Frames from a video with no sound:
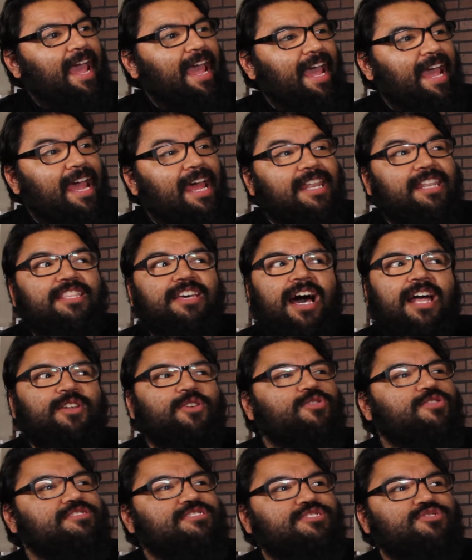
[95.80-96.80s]
And I
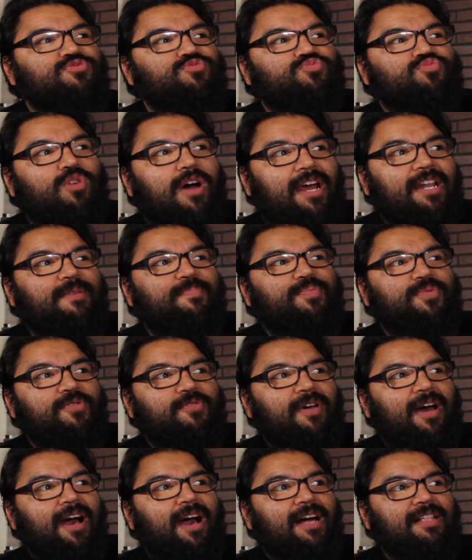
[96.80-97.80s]
know this is right up
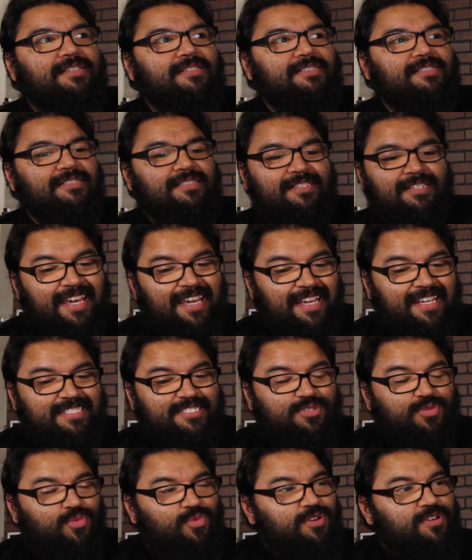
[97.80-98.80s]
your alley.
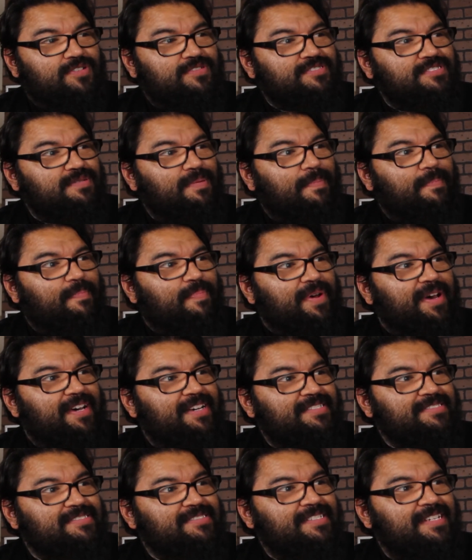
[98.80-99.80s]
He's the world's
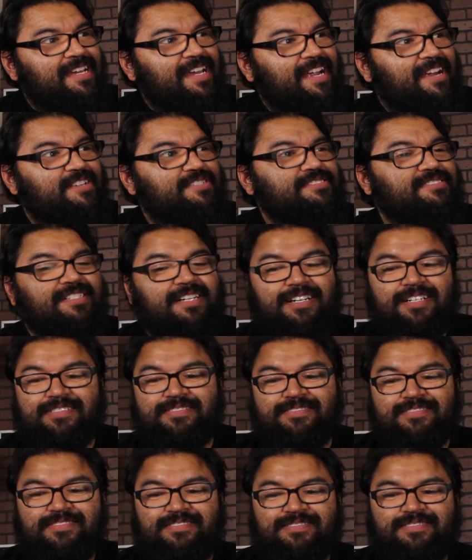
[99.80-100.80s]
best
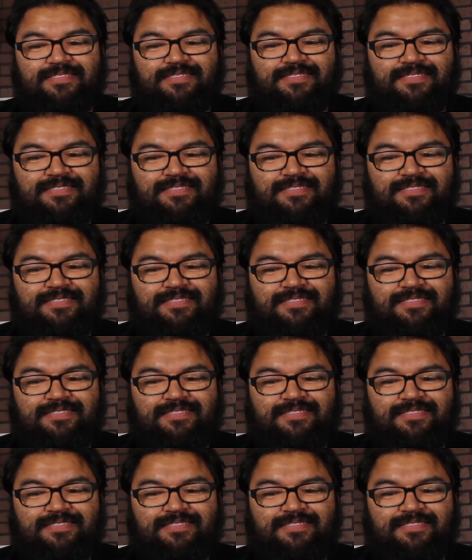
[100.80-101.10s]
hairstylist.